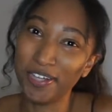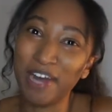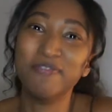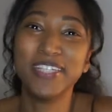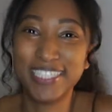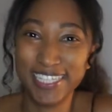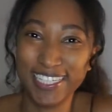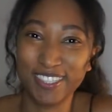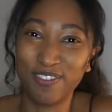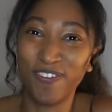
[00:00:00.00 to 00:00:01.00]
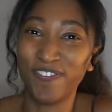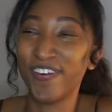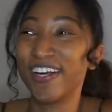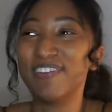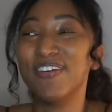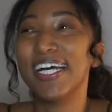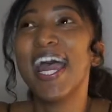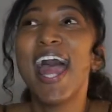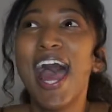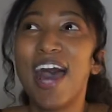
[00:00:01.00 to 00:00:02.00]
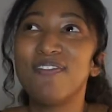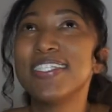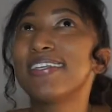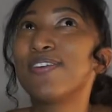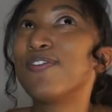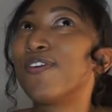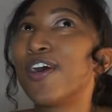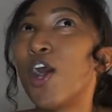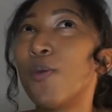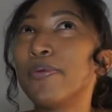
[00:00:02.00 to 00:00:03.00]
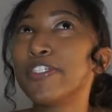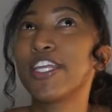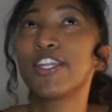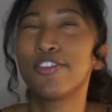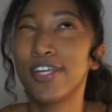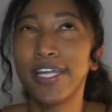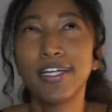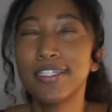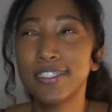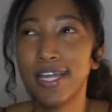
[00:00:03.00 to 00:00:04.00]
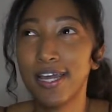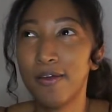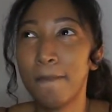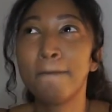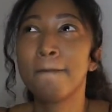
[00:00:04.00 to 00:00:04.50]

I mentioned this before, but I've been single for almost 3 years now.